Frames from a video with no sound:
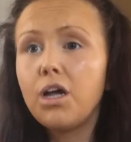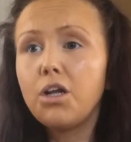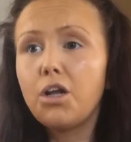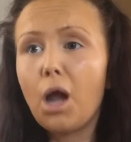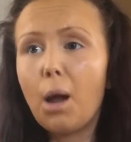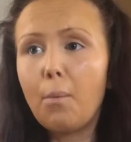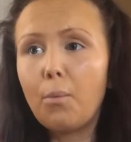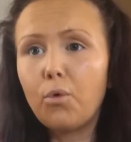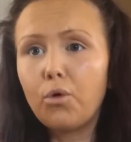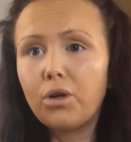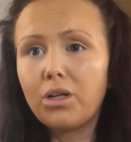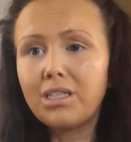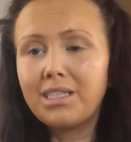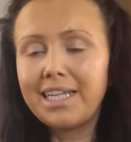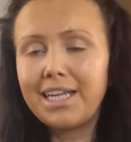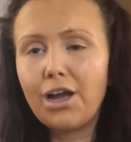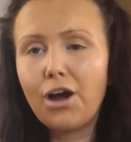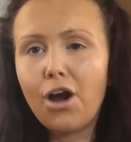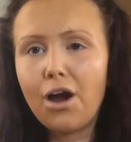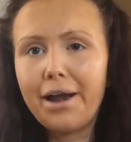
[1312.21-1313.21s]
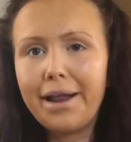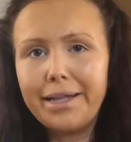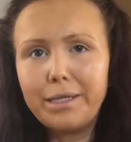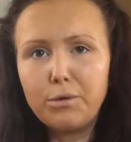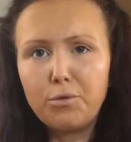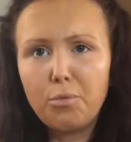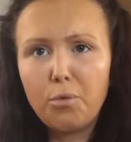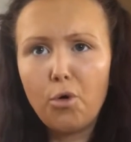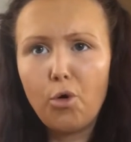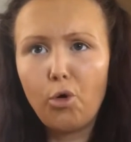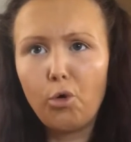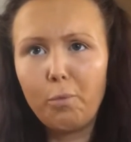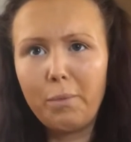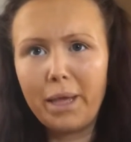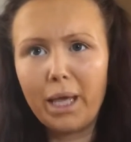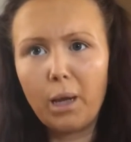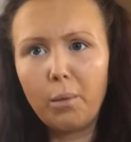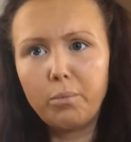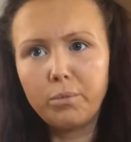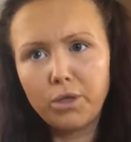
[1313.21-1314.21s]
Now I'm going to see how it is with the whole
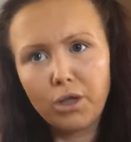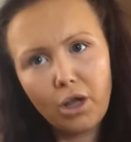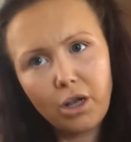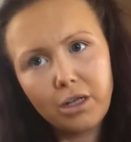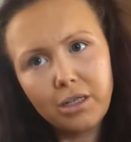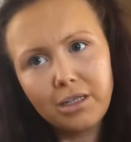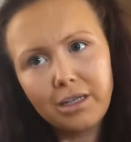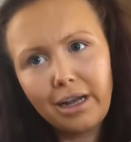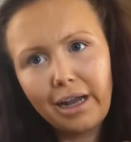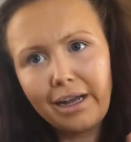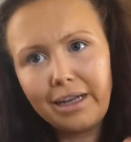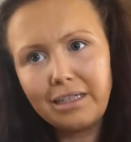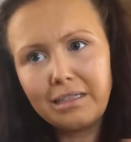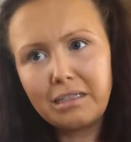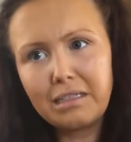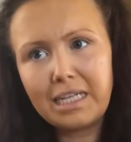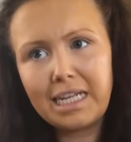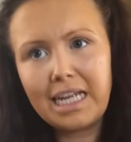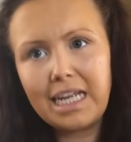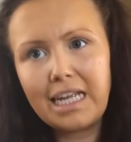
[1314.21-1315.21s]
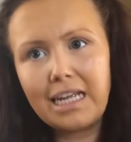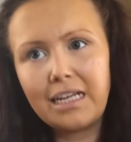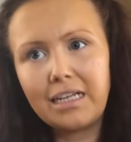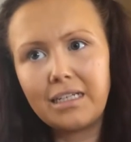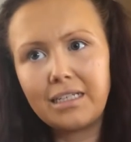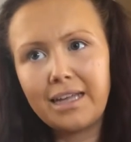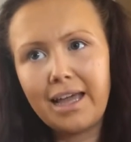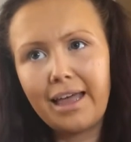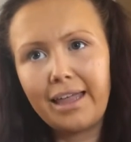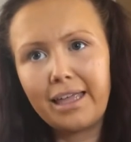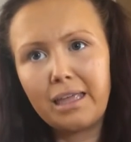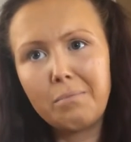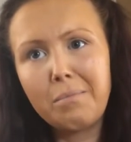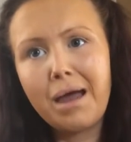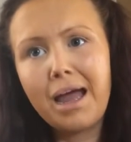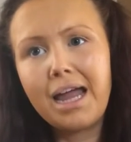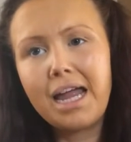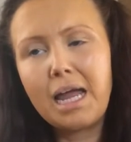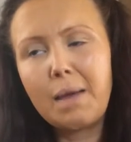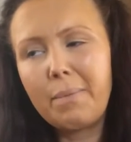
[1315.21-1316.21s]
makeup done and see and tell you
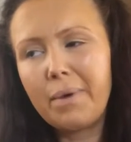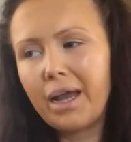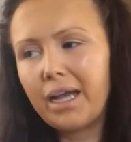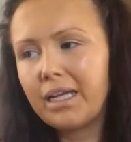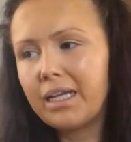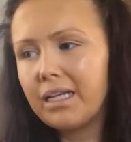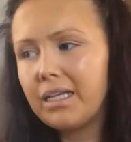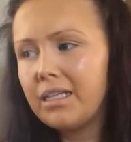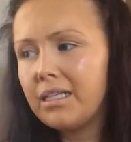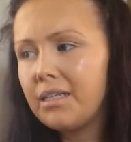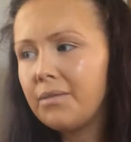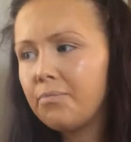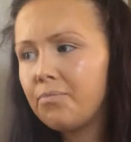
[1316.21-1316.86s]
my opinion.